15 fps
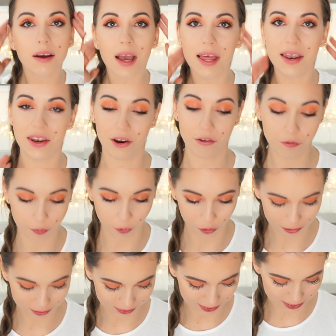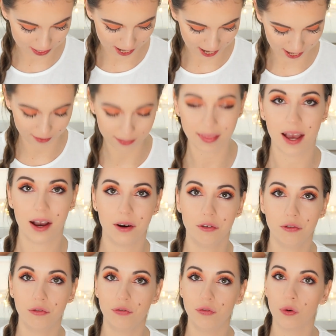Enough bronzer. And now
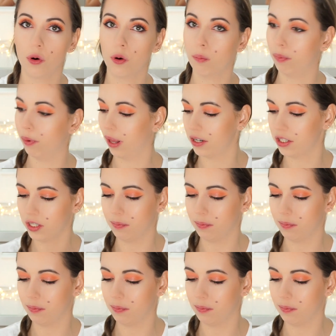for blush,